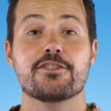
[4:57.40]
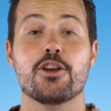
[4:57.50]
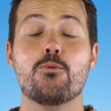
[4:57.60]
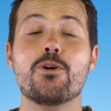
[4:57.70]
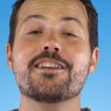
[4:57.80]

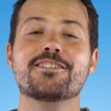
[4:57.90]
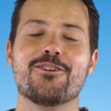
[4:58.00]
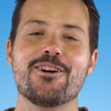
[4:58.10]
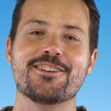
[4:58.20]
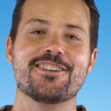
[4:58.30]
So we
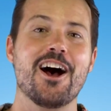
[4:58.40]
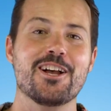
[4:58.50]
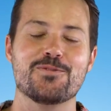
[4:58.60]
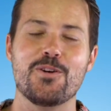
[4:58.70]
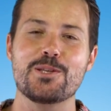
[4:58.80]
decided to
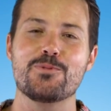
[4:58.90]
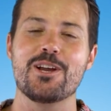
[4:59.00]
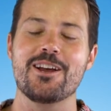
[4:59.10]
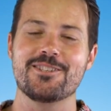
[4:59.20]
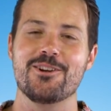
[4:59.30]
ask
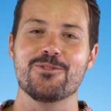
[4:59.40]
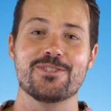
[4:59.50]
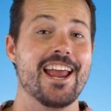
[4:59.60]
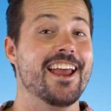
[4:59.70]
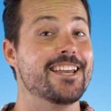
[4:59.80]
Facebook
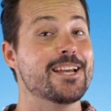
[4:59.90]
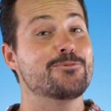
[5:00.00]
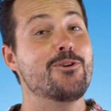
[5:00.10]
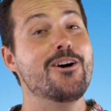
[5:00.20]
ourselves, and guess